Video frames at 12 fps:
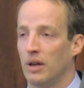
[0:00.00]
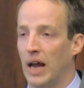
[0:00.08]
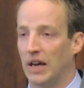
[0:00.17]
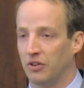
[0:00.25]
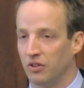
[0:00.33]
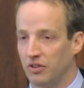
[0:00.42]

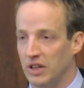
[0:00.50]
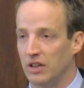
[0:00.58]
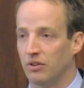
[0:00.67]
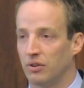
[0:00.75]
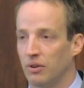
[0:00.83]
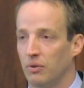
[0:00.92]

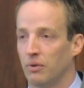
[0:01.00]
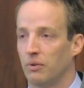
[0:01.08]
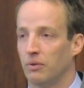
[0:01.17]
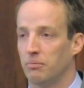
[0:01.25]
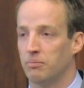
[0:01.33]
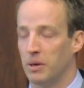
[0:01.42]
Agencies,
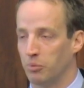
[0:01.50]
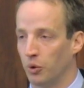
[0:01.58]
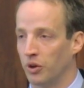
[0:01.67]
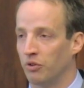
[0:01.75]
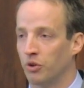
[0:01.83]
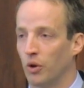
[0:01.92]
people
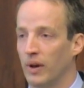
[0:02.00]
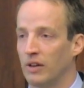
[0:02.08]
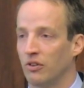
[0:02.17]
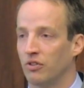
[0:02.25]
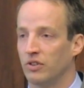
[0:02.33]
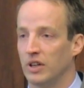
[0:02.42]
who control
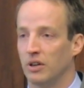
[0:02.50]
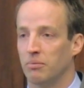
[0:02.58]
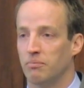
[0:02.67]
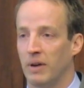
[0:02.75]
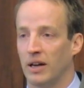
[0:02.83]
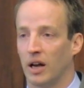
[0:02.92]
agencies,
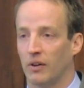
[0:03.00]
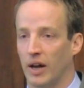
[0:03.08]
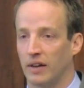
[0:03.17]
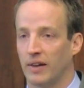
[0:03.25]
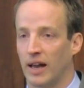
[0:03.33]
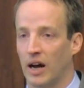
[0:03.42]
may not
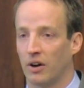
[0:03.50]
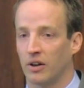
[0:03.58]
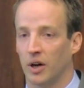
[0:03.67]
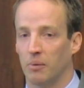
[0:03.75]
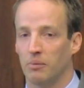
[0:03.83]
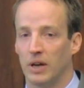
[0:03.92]
like that
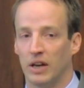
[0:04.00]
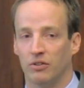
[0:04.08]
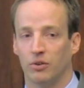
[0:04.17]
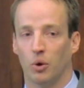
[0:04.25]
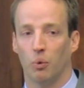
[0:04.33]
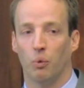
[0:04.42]
outcome and
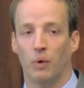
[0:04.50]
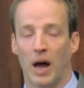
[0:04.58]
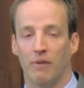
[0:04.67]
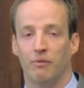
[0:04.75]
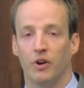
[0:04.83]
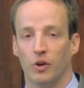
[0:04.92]
so
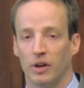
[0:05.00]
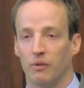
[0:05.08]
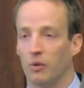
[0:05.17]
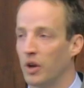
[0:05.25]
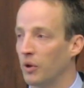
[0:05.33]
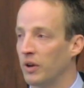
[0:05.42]
have very
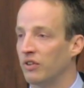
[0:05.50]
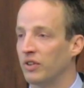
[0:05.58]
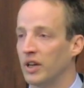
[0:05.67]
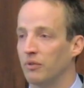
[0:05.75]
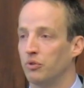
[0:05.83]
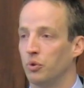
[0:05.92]
little
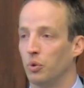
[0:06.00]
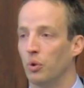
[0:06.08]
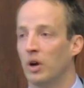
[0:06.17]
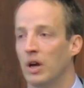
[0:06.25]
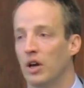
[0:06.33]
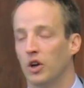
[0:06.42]
incentive to
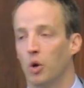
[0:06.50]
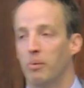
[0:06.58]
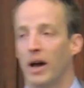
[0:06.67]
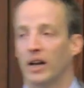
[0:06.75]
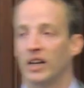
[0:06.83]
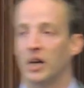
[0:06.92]
go
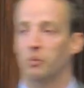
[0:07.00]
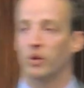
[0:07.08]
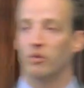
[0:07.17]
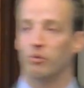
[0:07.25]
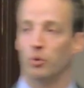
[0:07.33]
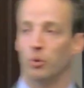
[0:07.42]
back and get
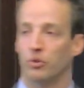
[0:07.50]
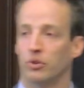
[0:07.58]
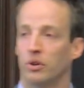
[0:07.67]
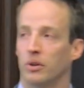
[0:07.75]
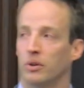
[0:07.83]
rid of rules.